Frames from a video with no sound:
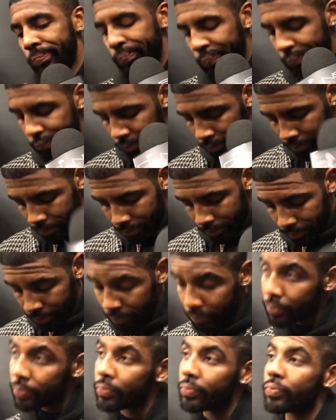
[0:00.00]
There can be a
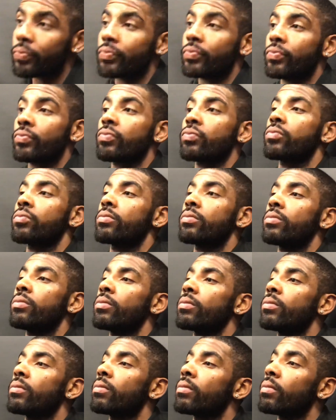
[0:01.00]
difference between like
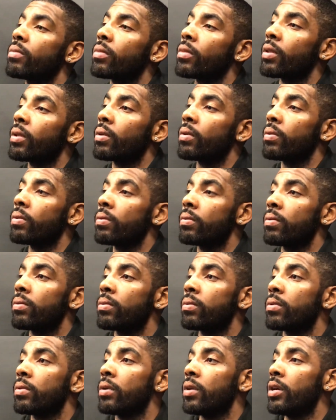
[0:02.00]
unselfish and
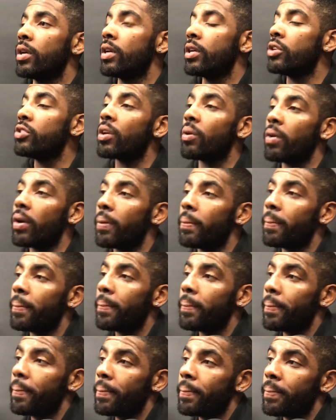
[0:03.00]
overpassing. You, you said what?
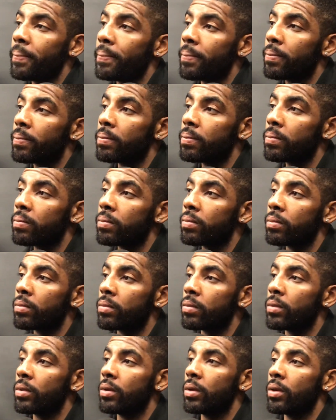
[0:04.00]
There can be a difference between
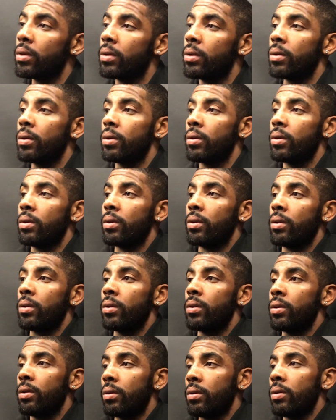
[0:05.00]
like unselfish
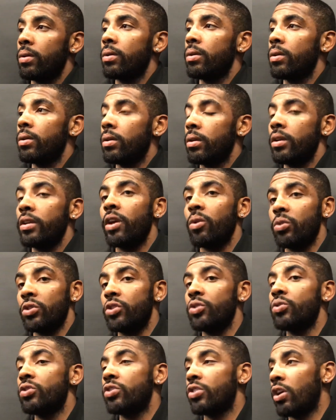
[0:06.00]
and overpassing. Yeah,
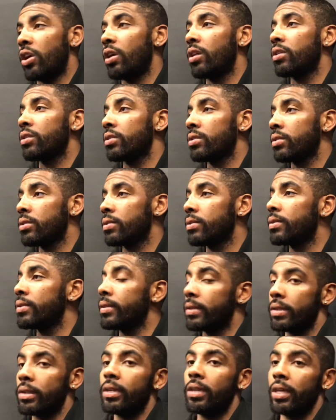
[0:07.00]
which you saw
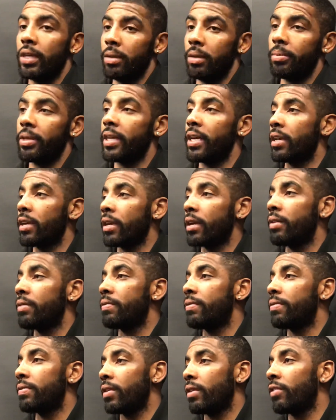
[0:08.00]
mm-hmm. in the beginning
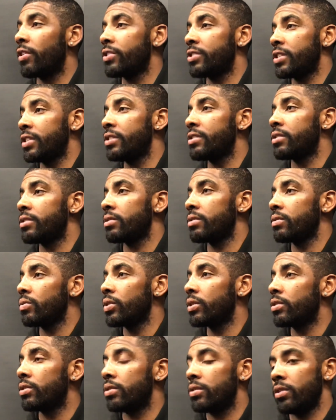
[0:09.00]
of, of our season,
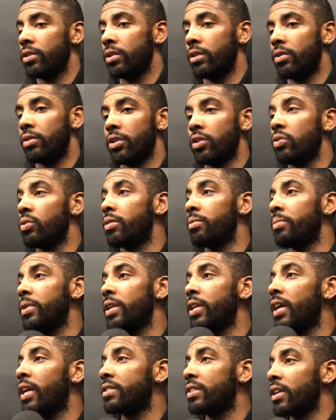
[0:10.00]
which you know included
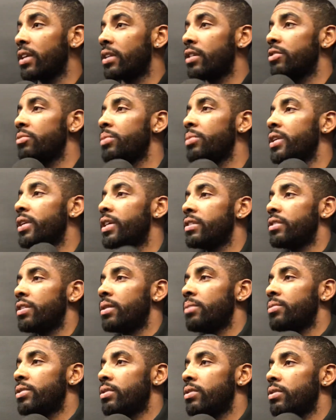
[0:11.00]
me not taking as many
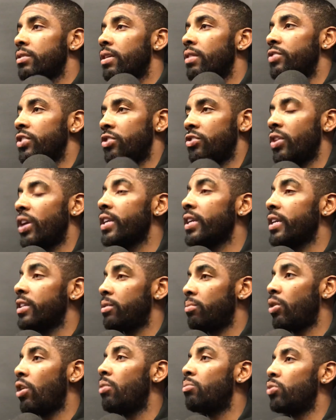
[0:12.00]
attempts of just trying to get
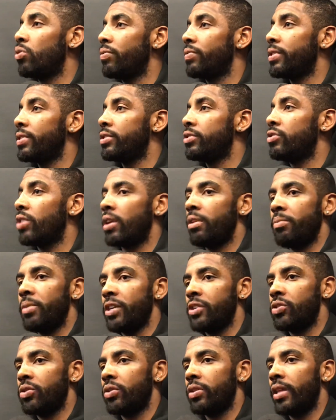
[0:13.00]
the ball moving, trying to
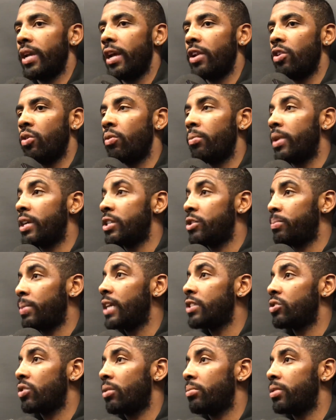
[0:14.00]
make sure that I know where my
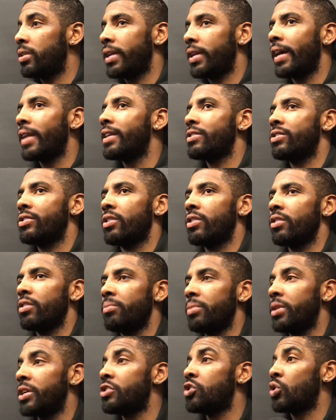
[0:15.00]
spots are, but not necessarily
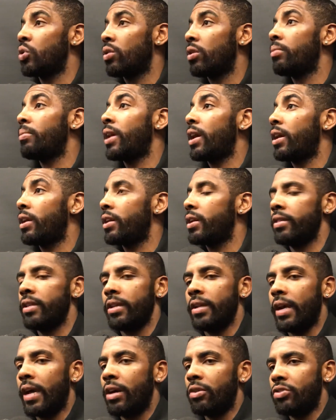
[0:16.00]
being sure about it.
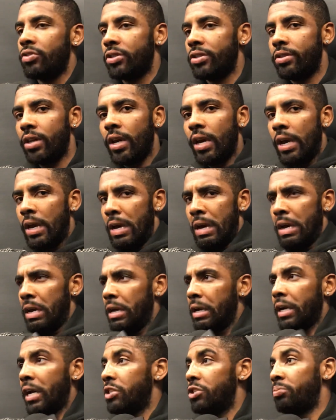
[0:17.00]
And now just
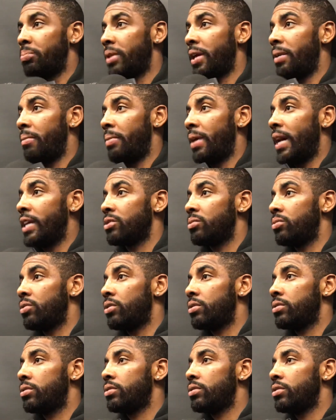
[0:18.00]
kind of just playing
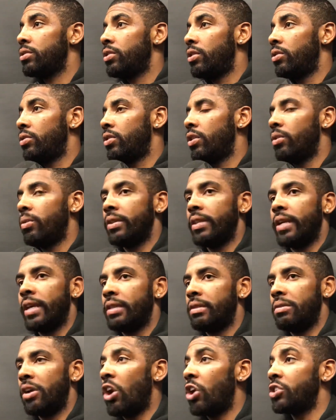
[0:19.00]
basketball, you know, knowing
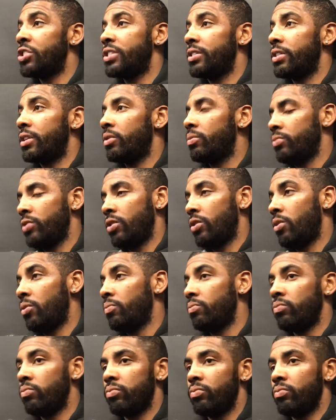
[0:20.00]
that our you know